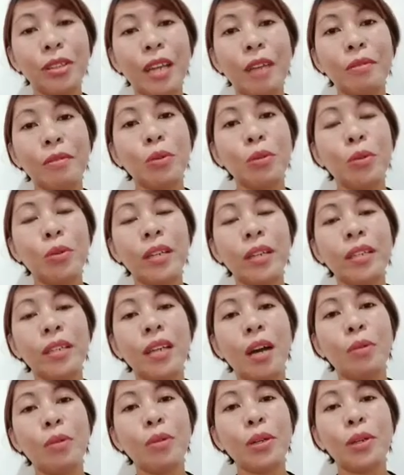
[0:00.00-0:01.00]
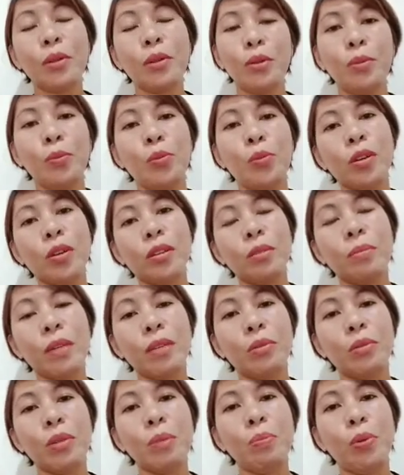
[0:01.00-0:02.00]
everyone. Our group will be
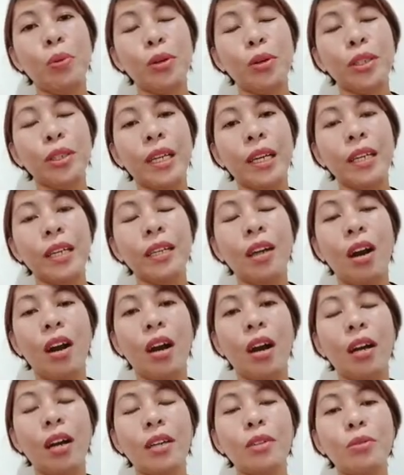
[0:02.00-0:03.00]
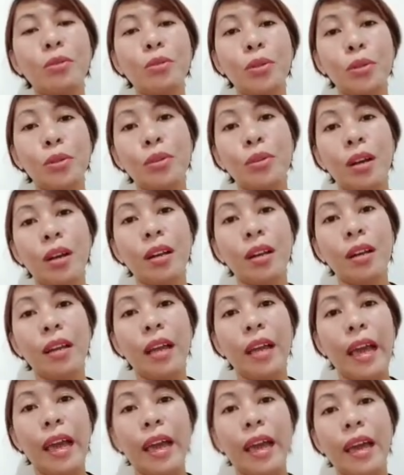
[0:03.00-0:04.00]
reporting on rural
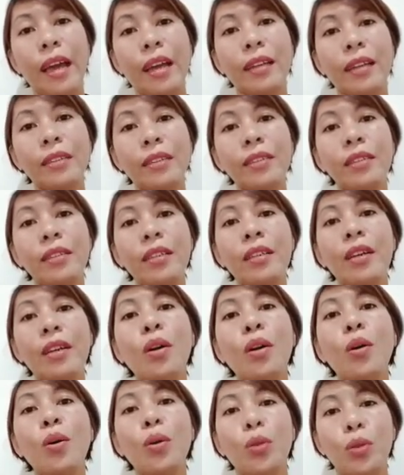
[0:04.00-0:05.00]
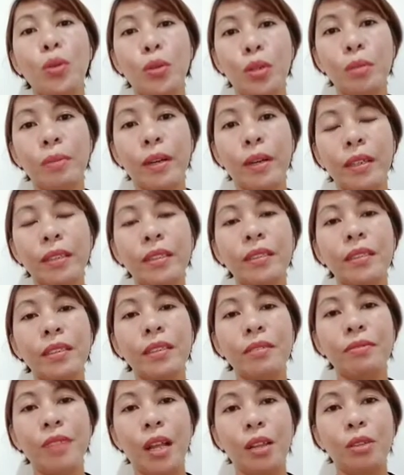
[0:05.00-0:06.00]
and urban
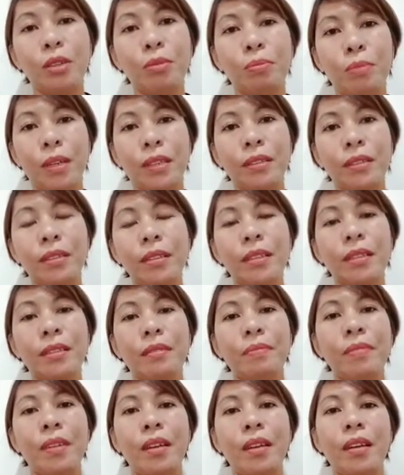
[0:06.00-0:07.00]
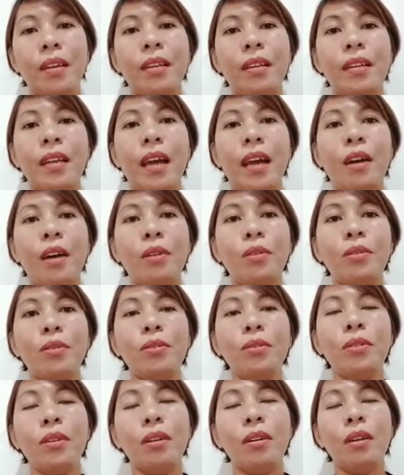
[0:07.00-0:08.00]
development. Now,
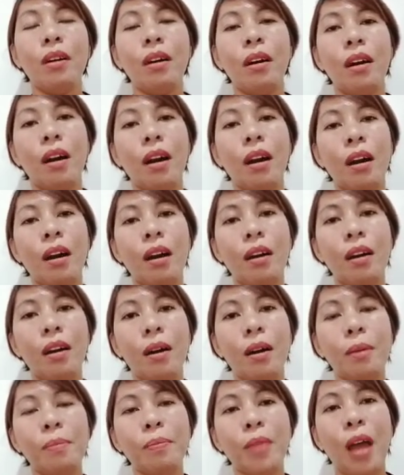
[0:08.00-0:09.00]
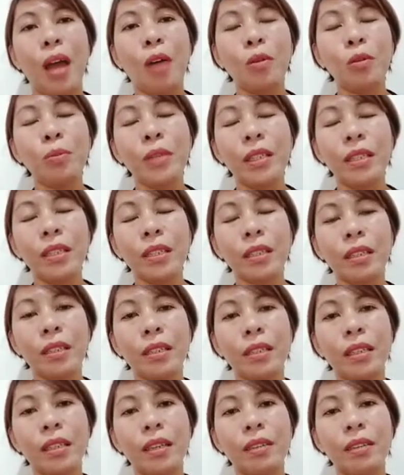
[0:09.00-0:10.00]
I will be
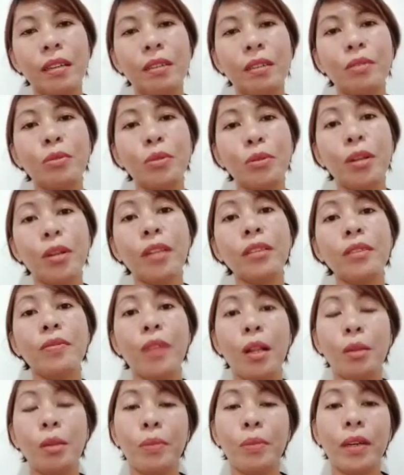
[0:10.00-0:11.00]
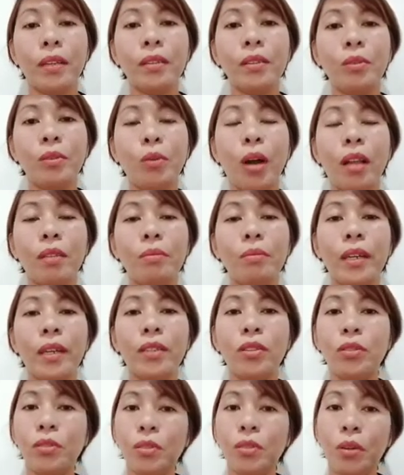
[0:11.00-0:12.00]
discussing the rural development while my
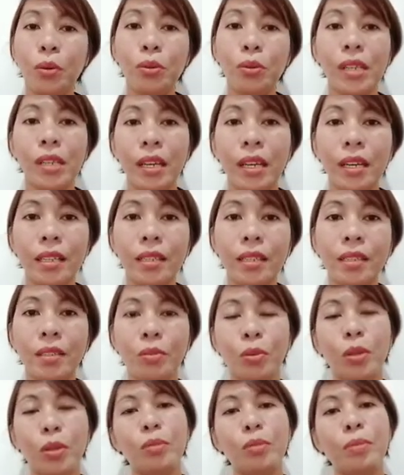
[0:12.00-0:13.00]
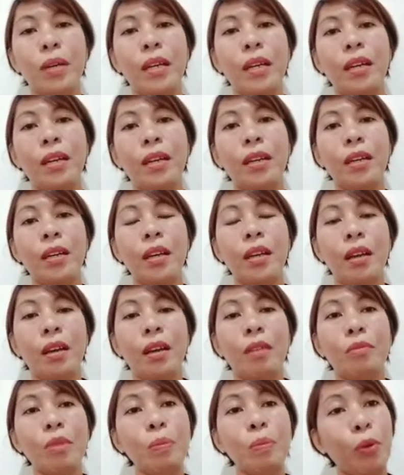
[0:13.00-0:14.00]
two colleagues will be
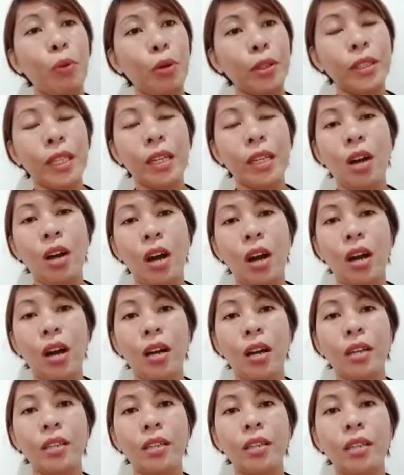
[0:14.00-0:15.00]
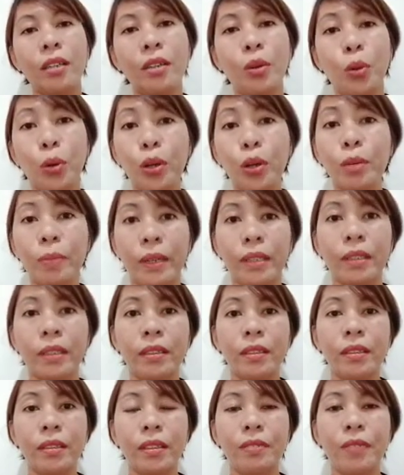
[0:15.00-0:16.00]
reporting on urban
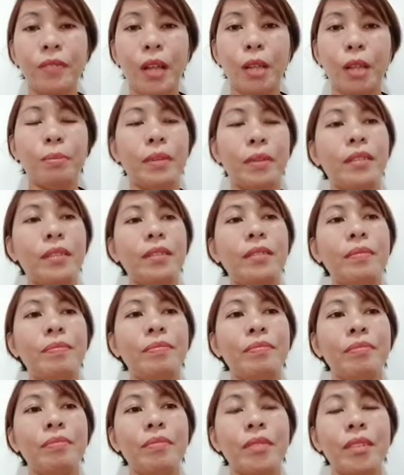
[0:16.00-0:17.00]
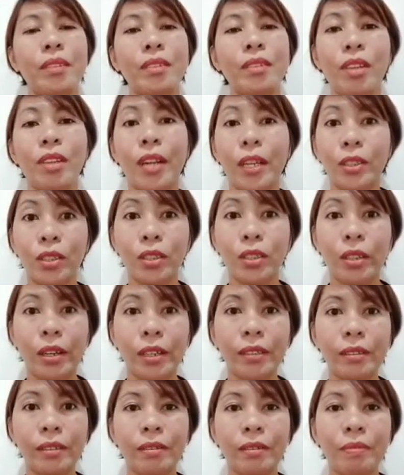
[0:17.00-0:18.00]
development. So let's
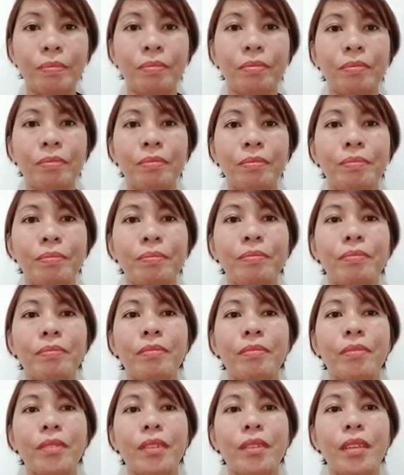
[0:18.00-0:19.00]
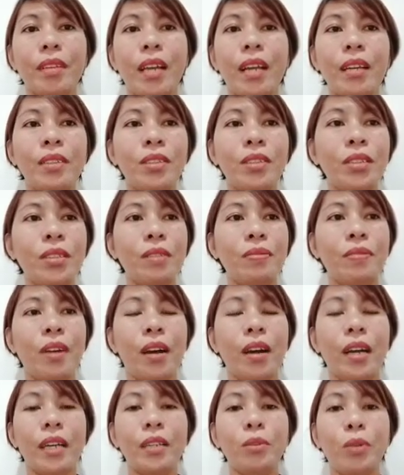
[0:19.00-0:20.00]
start. Let us
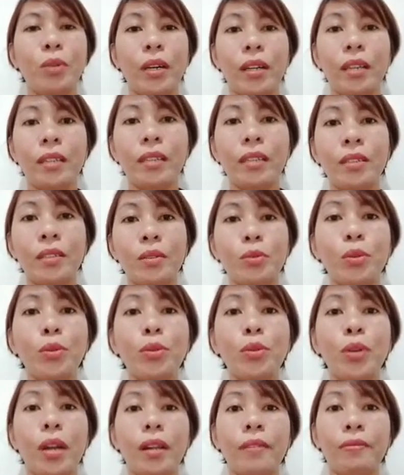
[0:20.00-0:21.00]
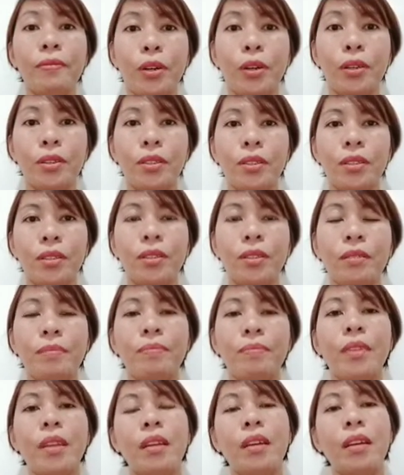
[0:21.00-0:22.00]
define what is rural first.
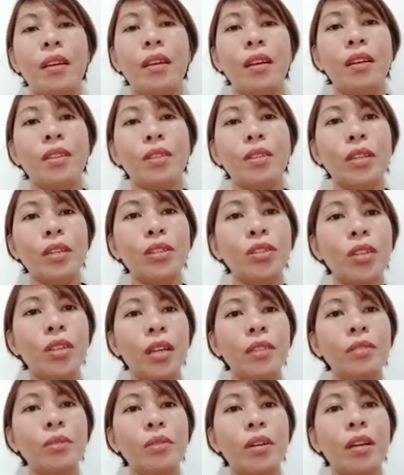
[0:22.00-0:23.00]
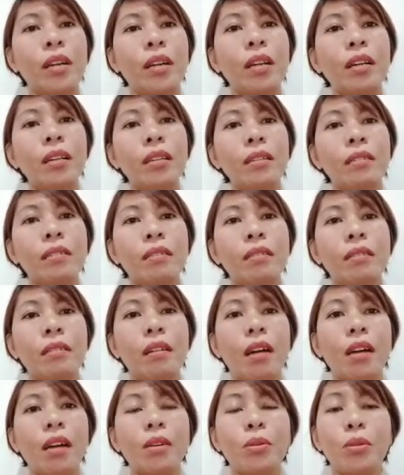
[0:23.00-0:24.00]
So, in general,
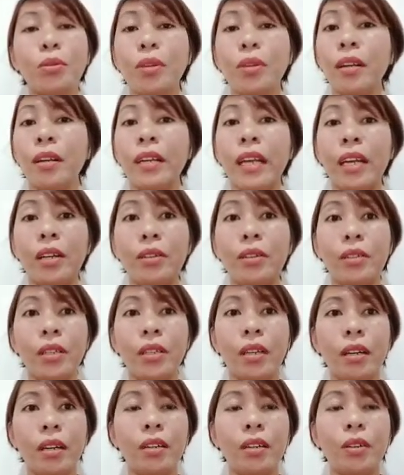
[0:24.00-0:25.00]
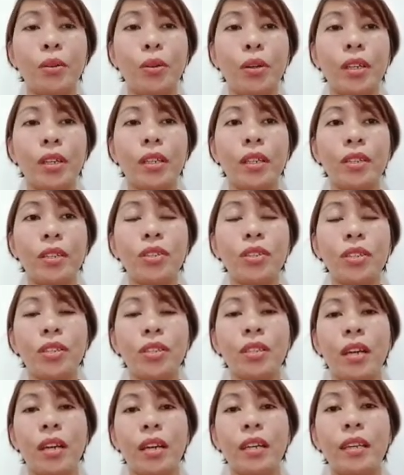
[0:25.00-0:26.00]
a rural area or a
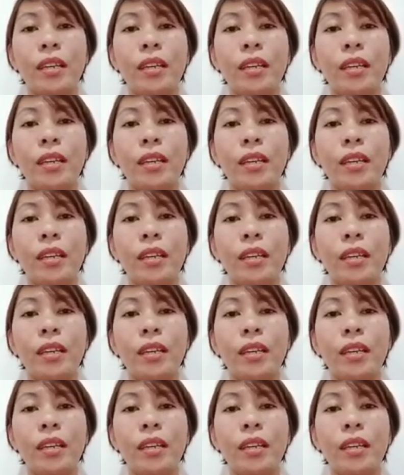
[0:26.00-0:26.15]
countryside